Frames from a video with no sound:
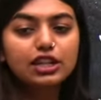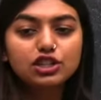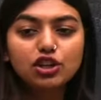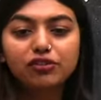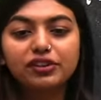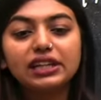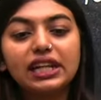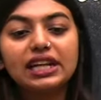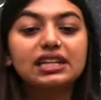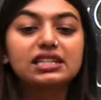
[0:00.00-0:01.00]
nature of it,
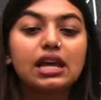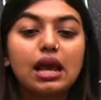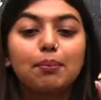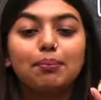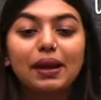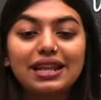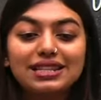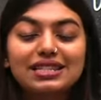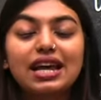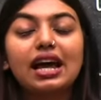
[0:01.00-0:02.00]
it is
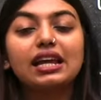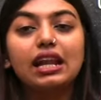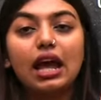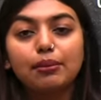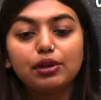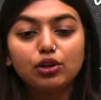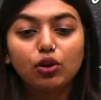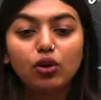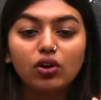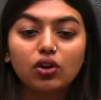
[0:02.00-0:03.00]
benzyl
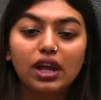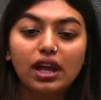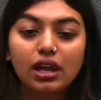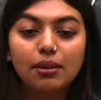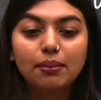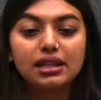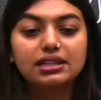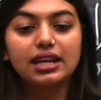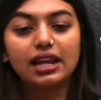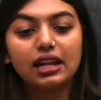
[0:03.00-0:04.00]
amino, okay,
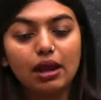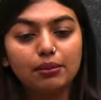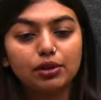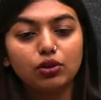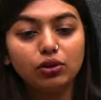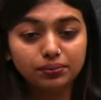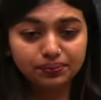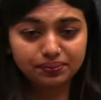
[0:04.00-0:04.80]
benzyl amino.